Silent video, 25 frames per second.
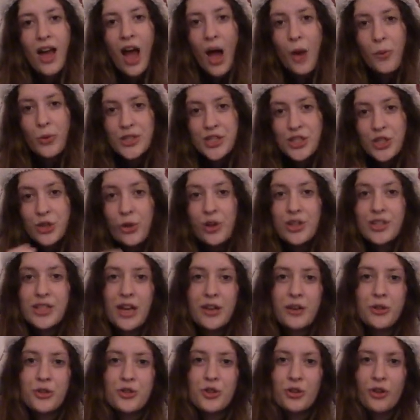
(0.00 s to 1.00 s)
I was so
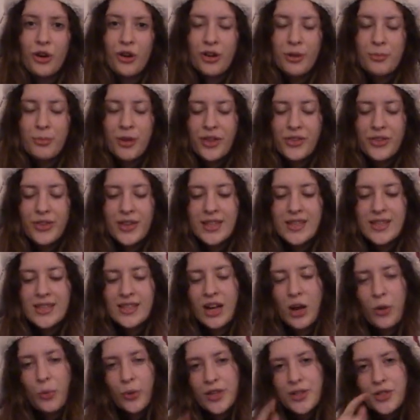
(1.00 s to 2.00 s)
excited to learn about this
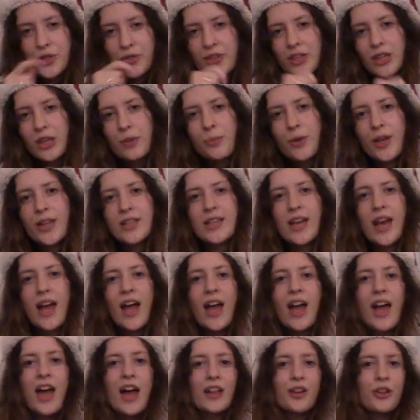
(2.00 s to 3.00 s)
that I went to Wikipedia
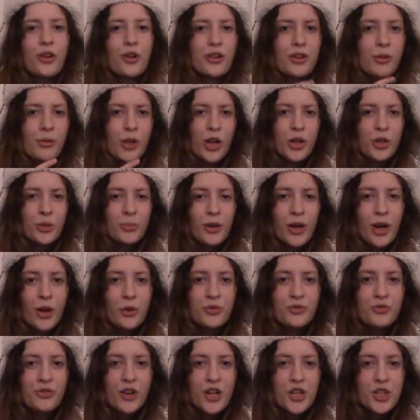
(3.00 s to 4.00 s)
and learned a lot
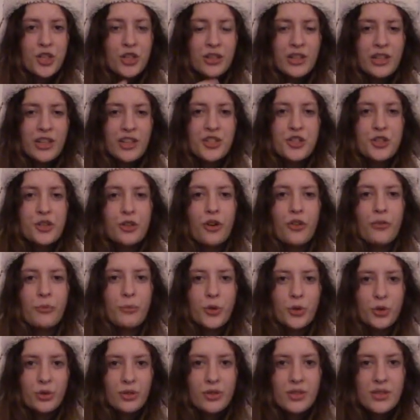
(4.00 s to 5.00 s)
about Russian history of
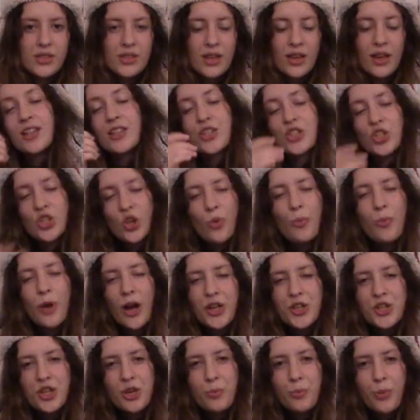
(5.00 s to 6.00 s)
mutants. So
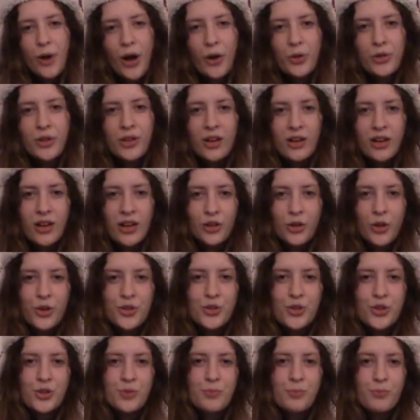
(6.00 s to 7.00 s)
much about
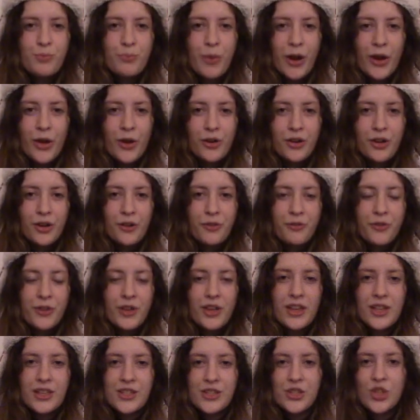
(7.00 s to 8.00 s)
Colossus'
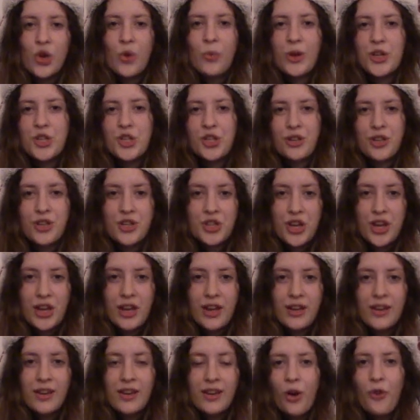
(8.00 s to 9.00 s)
biography is so much
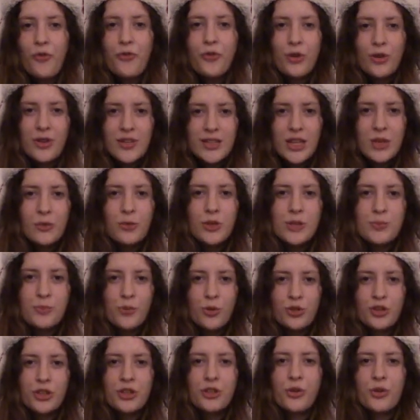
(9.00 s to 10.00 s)
cliche. Of course he was
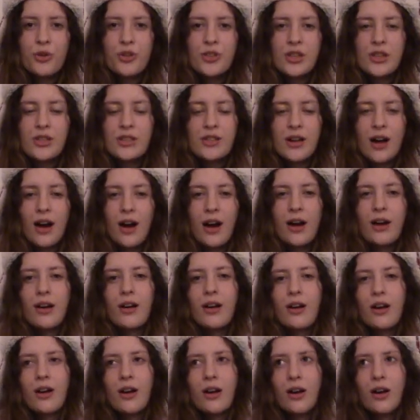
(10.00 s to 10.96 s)
born in USSR,